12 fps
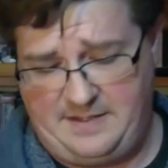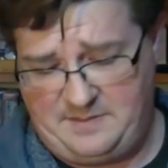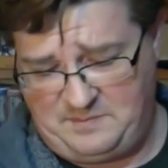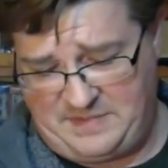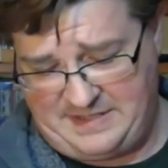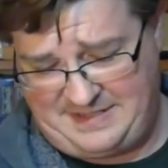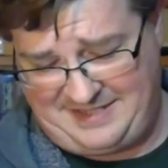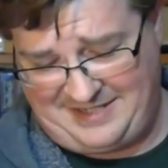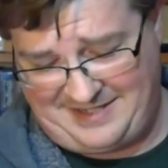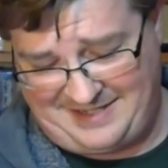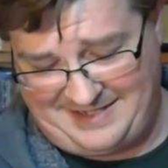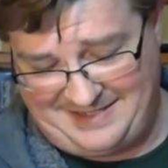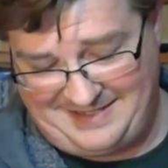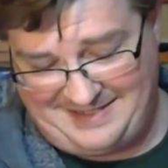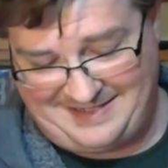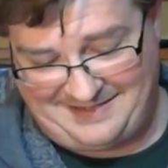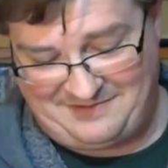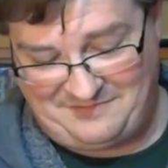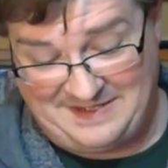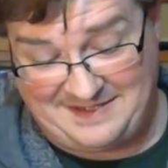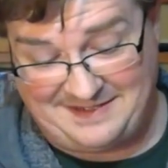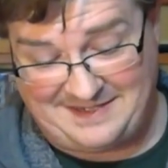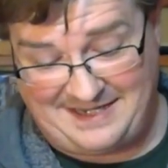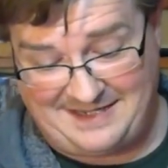But, I mean,
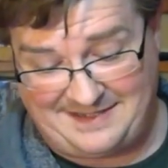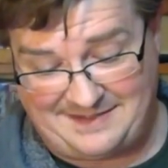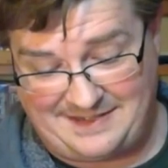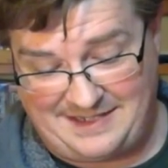WizKids has